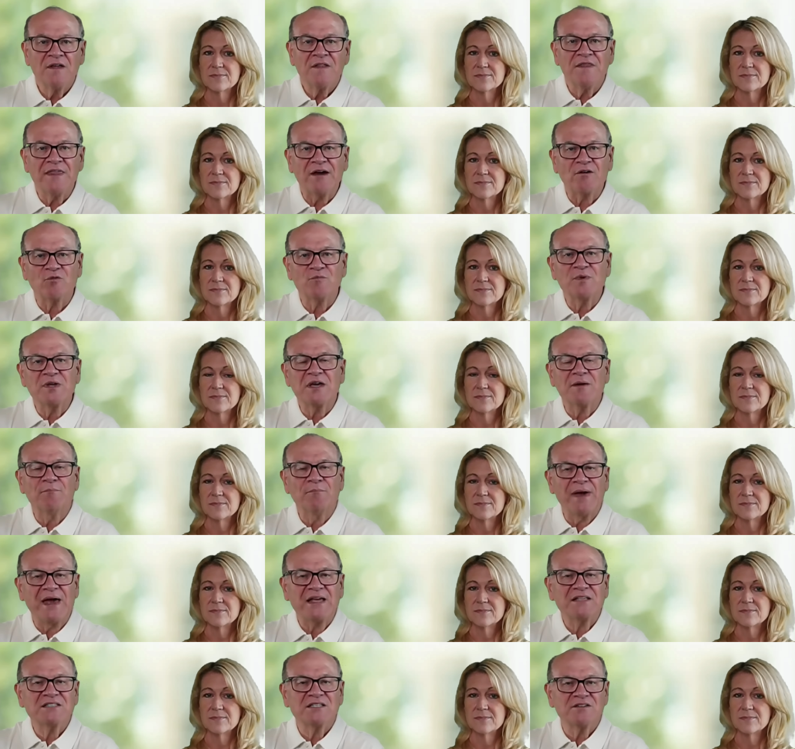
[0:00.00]
Speaker 1: That would be a
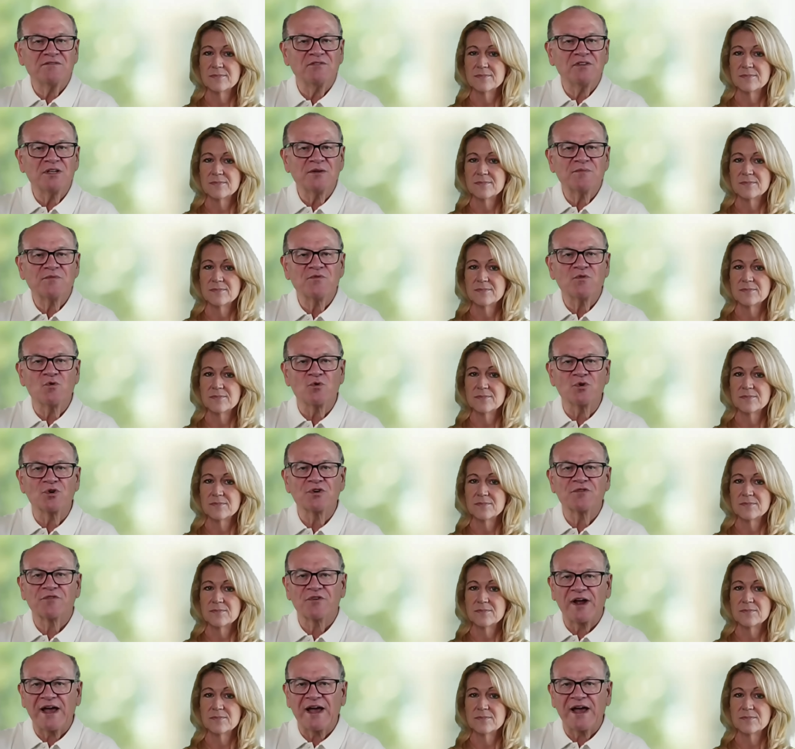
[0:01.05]
massive leap forward for